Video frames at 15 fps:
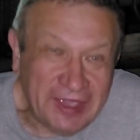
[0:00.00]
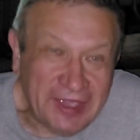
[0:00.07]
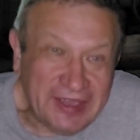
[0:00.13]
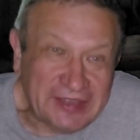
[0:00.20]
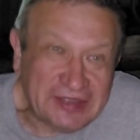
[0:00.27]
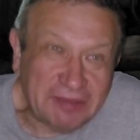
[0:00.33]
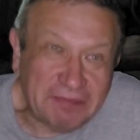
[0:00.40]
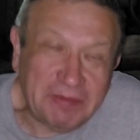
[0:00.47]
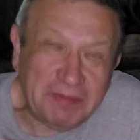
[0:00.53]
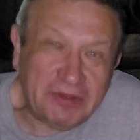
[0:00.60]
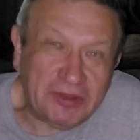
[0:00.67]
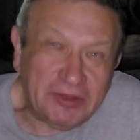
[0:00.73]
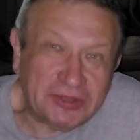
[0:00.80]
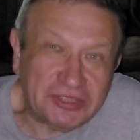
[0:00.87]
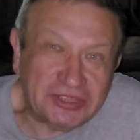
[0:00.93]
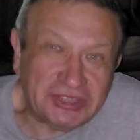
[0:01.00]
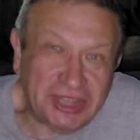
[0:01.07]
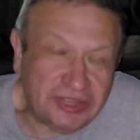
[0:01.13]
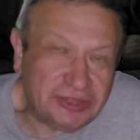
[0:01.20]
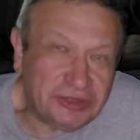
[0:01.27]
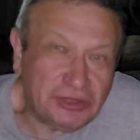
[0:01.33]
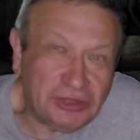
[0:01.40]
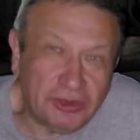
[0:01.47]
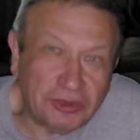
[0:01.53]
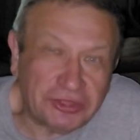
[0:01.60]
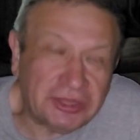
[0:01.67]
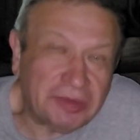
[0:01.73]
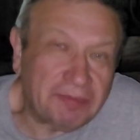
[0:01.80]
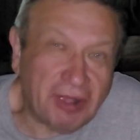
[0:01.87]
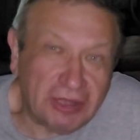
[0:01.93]
So people who start to learn
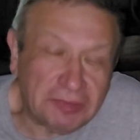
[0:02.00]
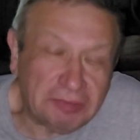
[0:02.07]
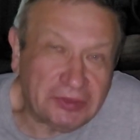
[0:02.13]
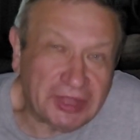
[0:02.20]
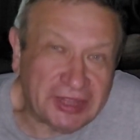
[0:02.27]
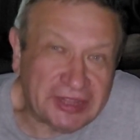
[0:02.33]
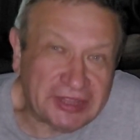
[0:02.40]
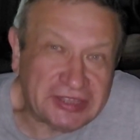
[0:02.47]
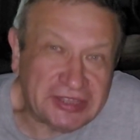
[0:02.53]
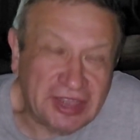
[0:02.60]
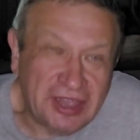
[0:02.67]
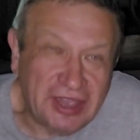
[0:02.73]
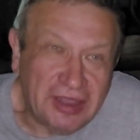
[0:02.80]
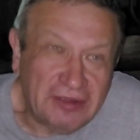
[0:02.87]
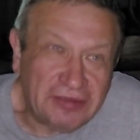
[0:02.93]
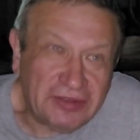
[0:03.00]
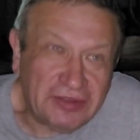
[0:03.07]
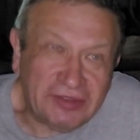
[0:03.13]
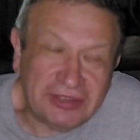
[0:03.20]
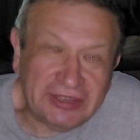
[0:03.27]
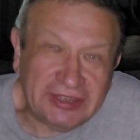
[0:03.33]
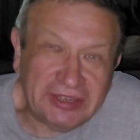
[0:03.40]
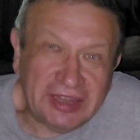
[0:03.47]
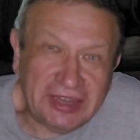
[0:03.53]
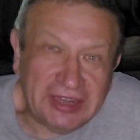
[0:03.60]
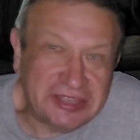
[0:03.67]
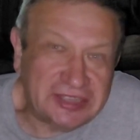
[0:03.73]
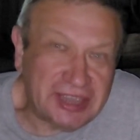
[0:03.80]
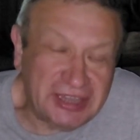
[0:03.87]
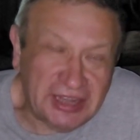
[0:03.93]
about plants frequently
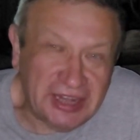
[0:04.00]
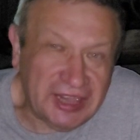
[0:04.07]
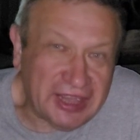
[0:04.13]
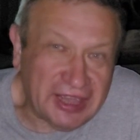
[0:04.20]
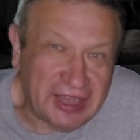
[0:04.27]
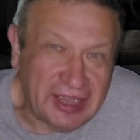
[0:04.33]
disagree,